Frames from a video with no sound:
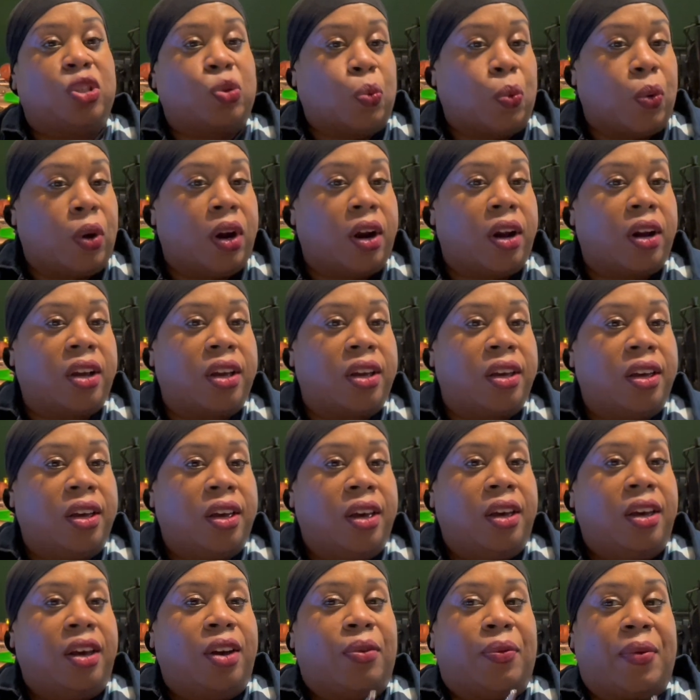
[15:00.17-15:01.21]
work,
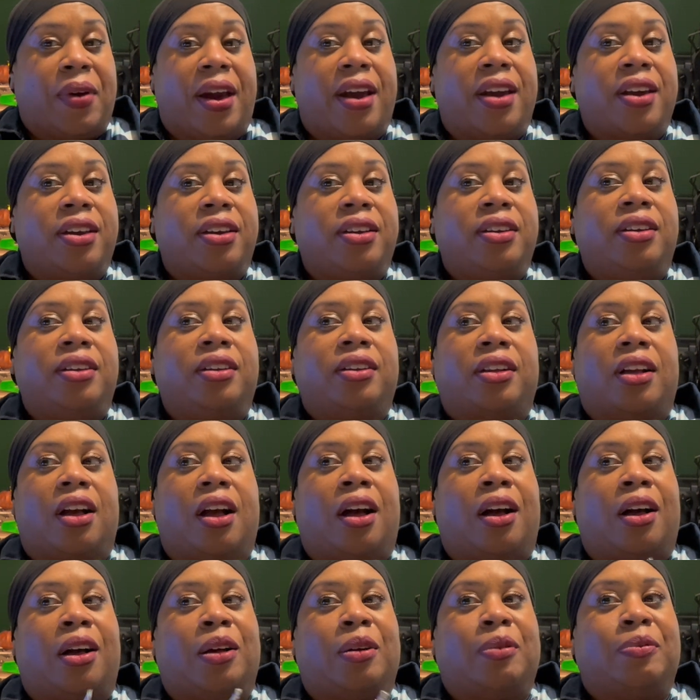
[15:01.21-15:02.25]
right?
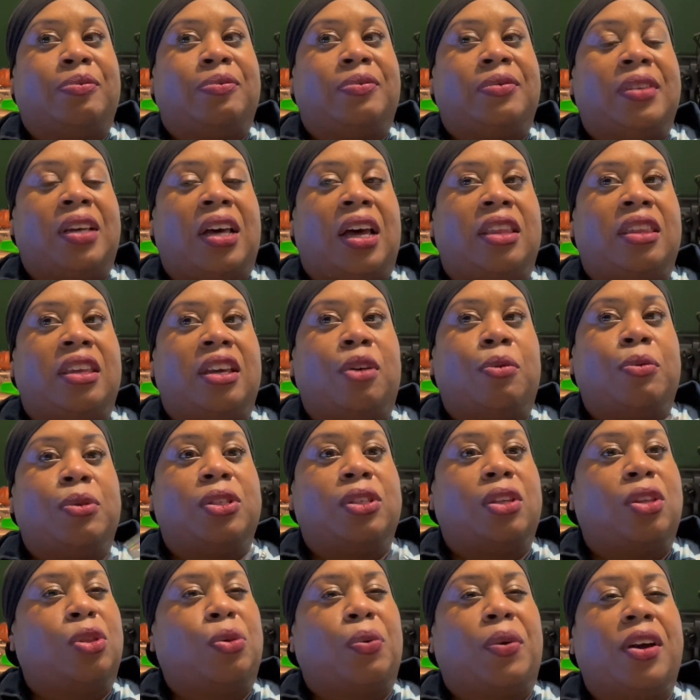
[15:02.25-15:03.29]
I think it was a
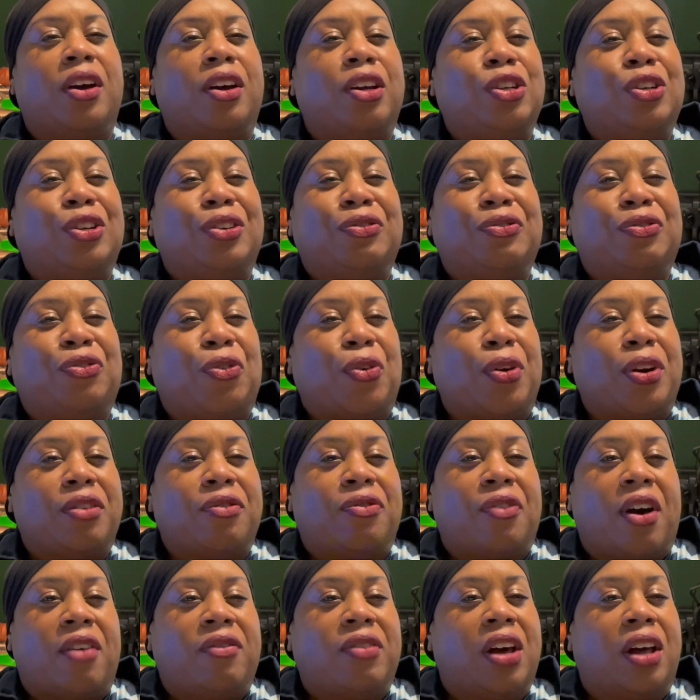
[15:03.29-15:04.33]

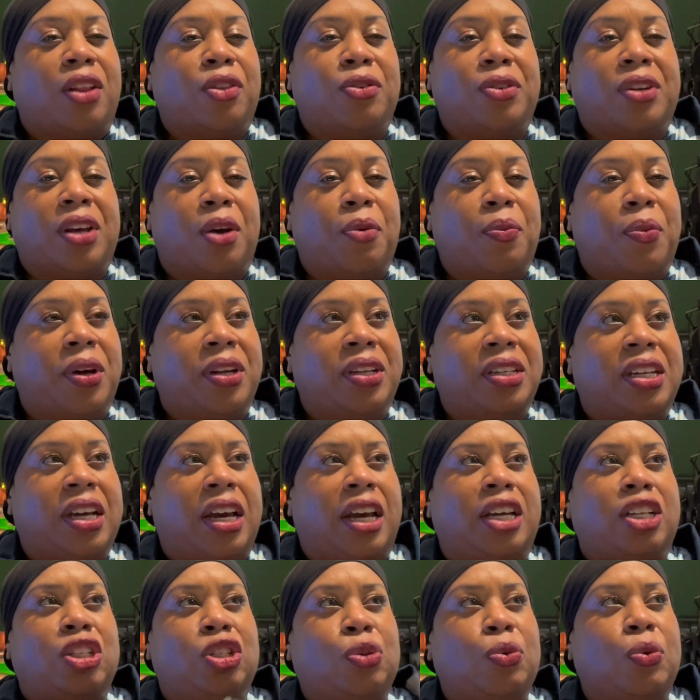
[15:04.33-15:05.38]
$345 day one day,
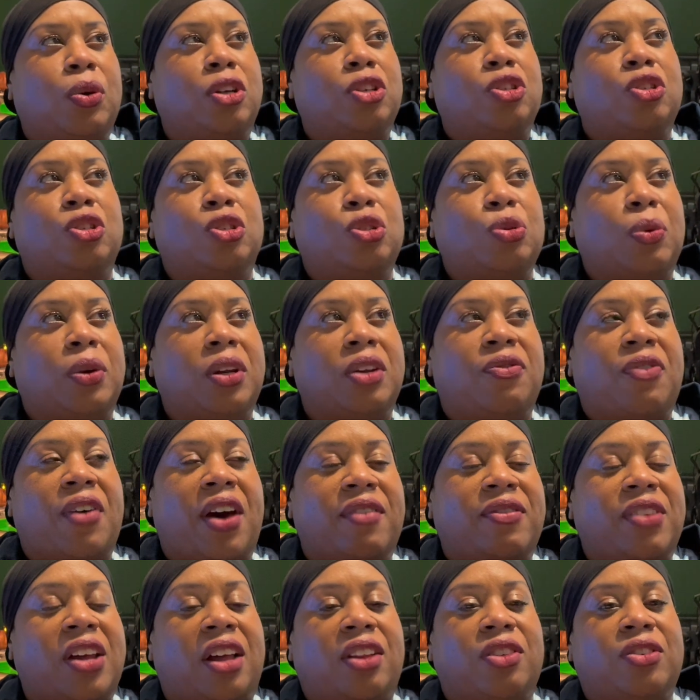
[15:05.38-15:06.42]
a
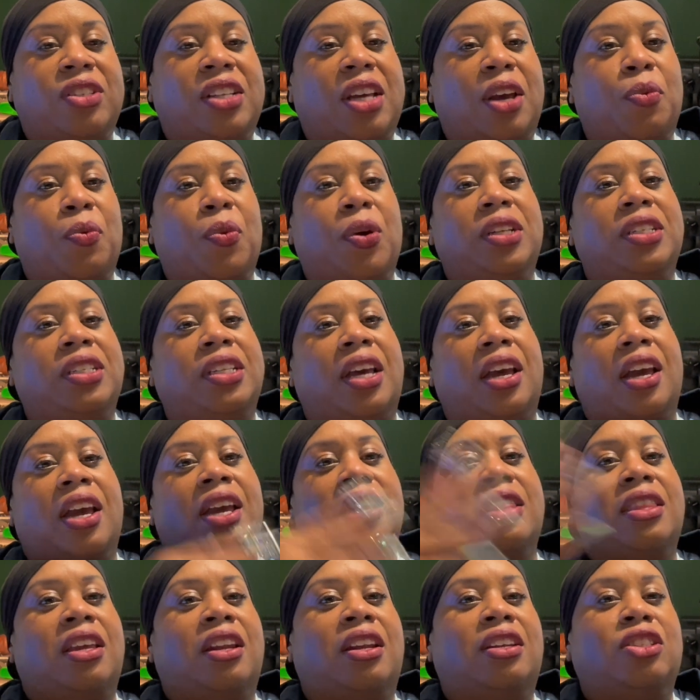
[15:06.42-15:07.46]
$225 day one day, and
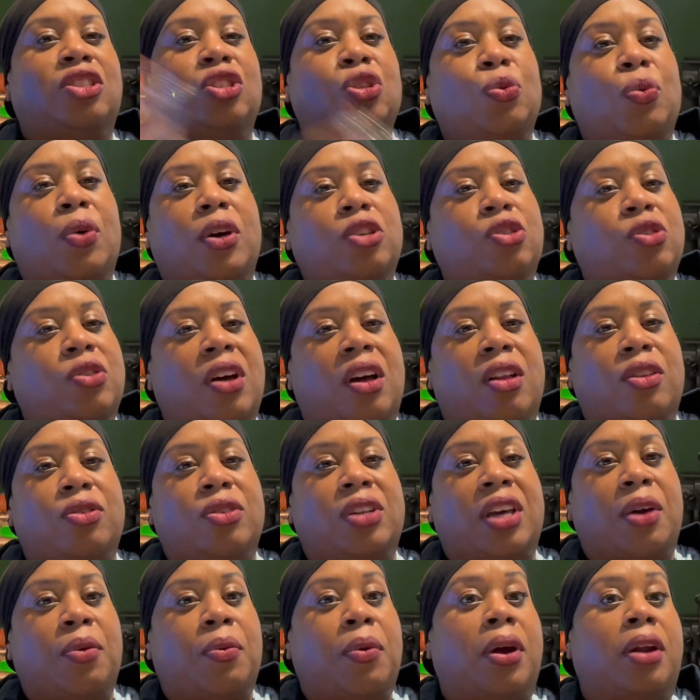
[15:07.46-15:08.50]
then a $200
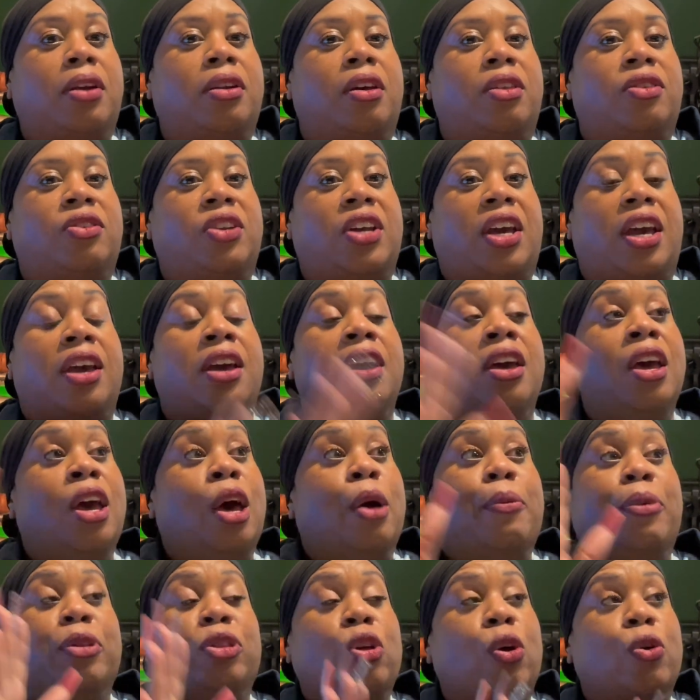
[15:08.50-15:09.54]
day another day.
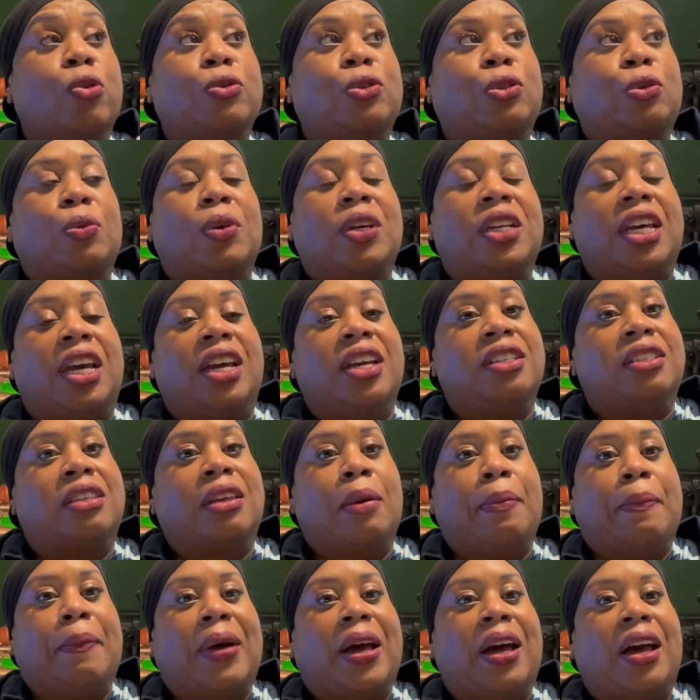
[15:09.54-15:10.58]
But those 3 days
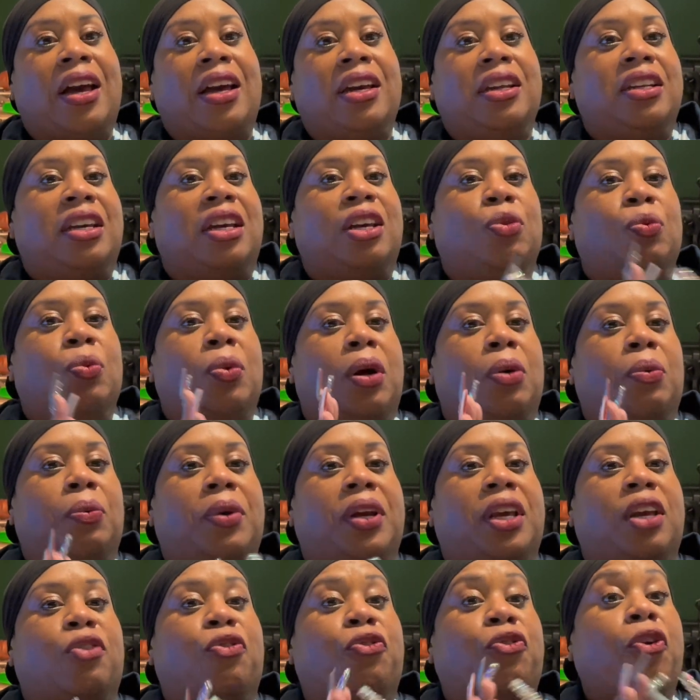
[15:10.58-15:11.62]
combined in 1
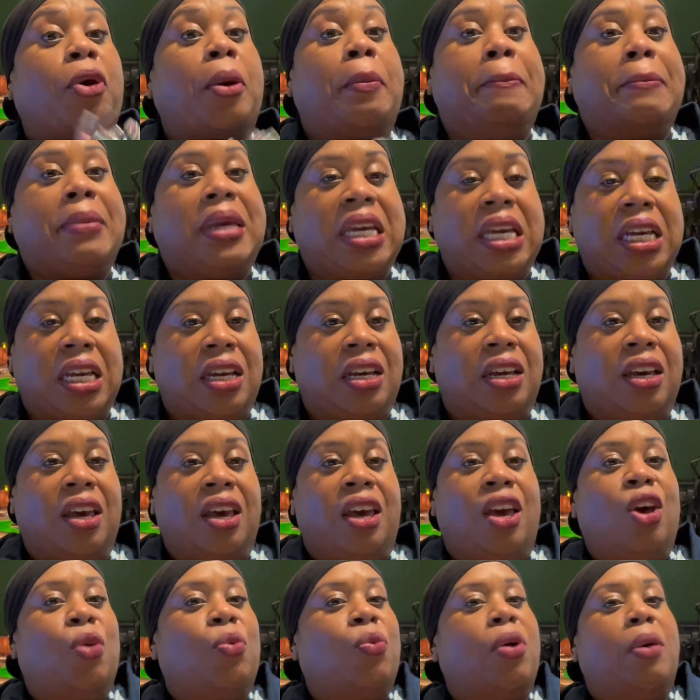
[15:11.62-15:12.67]
week for me
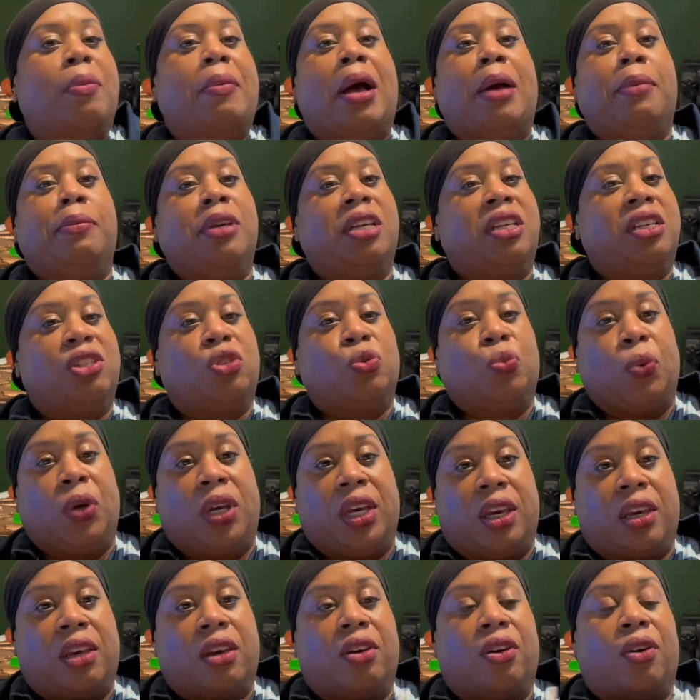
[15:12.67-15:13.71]
were my biggest
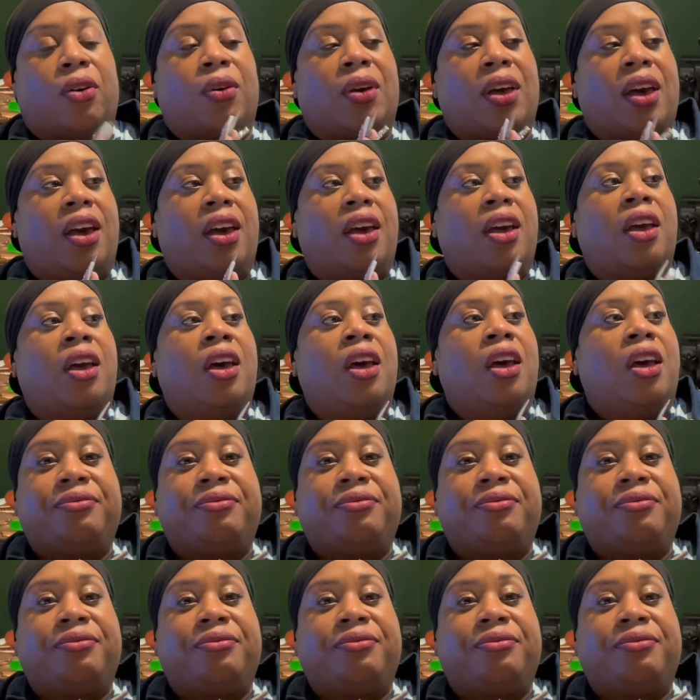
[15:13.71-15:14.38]
week, okay?